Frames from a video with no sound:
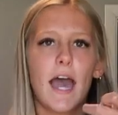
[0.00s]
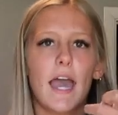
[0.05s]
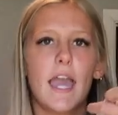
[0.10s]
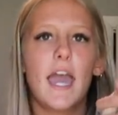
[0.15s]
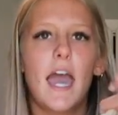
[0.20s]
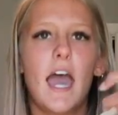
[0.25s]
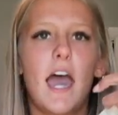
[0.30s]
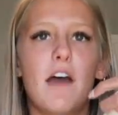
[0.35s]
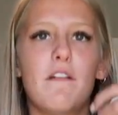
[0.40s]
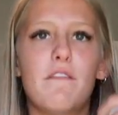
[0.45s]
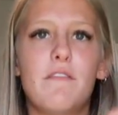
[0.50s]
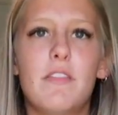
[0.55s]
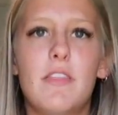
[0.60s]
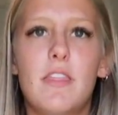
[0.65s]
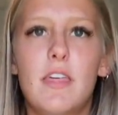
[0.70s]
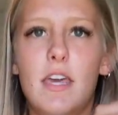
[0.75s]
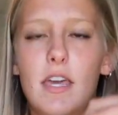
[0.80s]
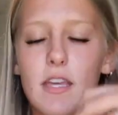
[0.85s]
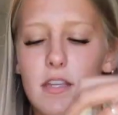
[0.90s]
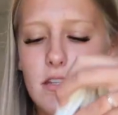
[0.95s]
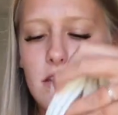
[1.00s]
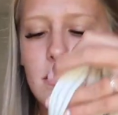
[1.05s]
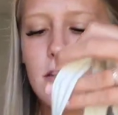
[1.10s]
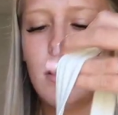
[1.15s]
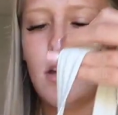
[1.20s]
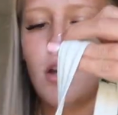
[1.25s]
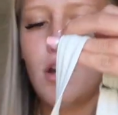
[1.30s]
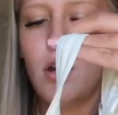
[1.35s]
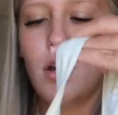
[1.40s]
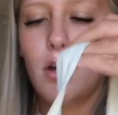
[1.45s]
I have
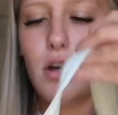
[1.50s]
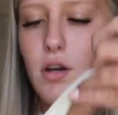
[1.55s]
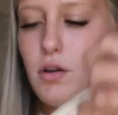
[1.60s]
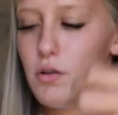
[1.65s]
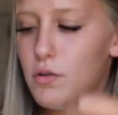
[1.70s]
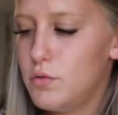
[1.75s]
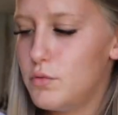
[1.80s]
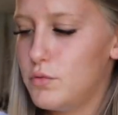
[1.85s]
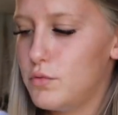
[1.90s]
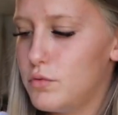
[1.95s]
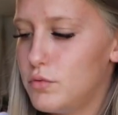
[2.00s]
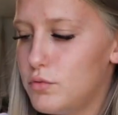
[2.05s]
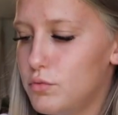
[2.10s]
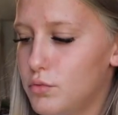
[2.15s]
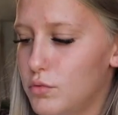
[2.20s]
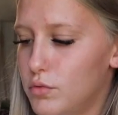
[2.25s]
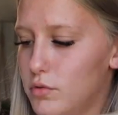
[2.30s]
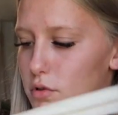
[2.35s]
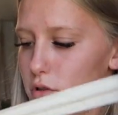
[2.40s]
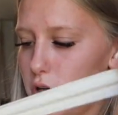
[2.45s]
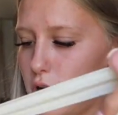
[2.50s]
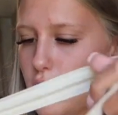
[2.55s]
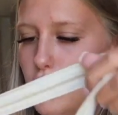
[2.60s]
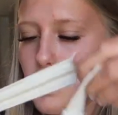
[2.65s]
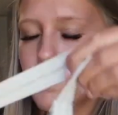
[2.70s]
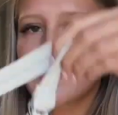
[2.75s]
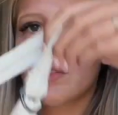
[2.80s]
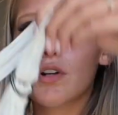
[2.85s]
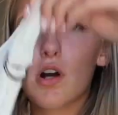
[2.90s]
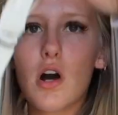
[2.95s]
this
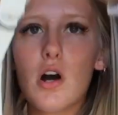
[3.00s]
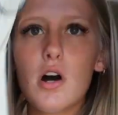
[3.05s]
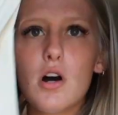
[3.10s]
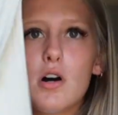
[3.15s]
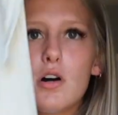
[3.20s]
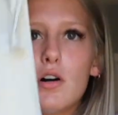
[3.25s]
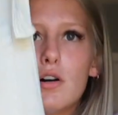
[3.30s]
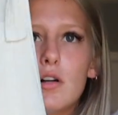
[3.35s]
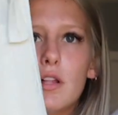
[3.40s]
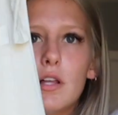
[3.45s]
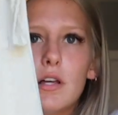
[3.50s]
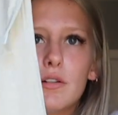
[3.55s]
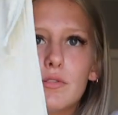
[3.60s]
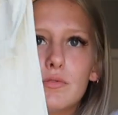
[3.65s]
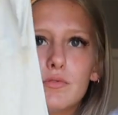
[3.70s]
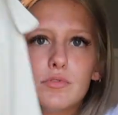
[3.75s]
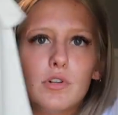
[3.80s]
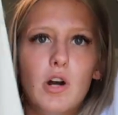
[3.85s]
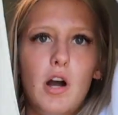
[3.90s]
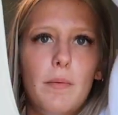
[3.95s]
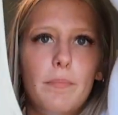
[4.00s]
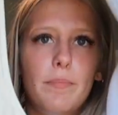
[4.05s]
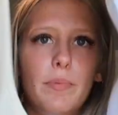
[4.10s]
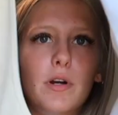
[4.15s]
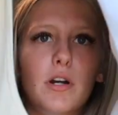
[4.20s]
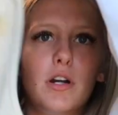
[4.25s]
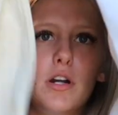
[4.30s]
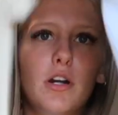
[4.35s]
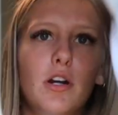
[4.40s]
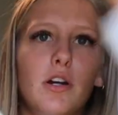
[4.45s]
overall
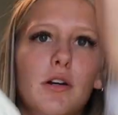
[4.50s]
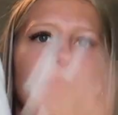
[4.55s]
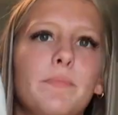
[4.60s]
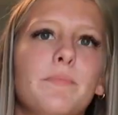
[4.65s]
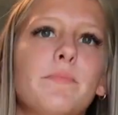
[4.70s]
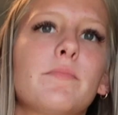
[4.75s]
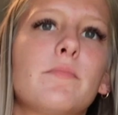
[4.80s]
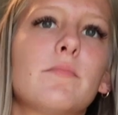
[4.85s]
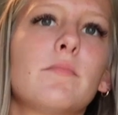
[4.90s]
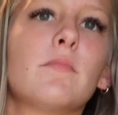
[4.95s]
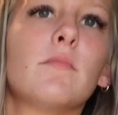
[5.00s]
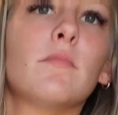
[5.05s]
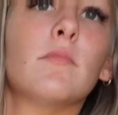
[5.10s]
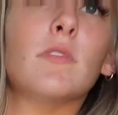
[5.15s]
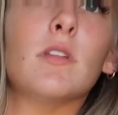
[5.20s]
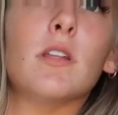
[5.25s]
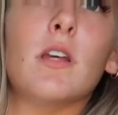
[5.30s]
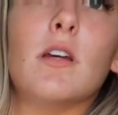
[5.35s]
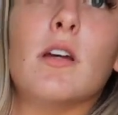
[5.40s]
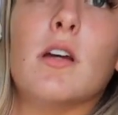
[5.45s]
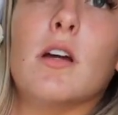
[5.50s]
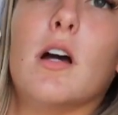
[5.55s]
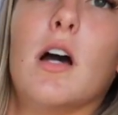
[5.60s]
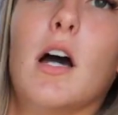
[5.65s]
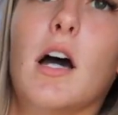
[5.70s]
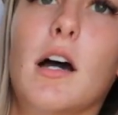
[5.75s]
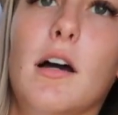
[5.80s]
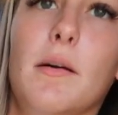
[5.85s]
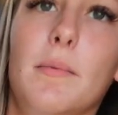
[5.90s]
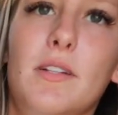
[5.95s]
romper.
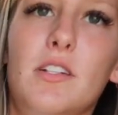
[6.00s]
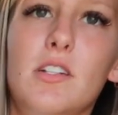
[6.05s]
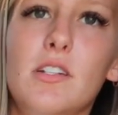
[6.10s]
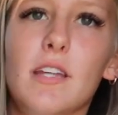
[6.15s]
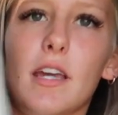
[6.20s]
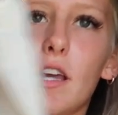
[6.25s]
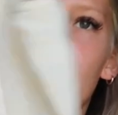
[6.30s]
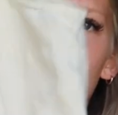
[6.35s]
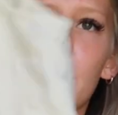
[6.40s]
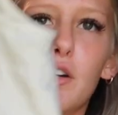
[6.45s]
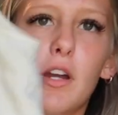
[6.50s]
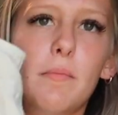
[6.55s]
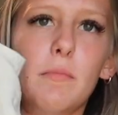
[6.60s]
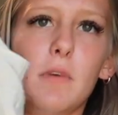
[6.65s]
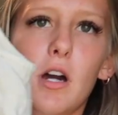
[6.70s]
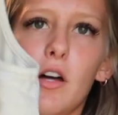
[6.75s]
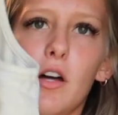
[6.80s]
It's just like a cream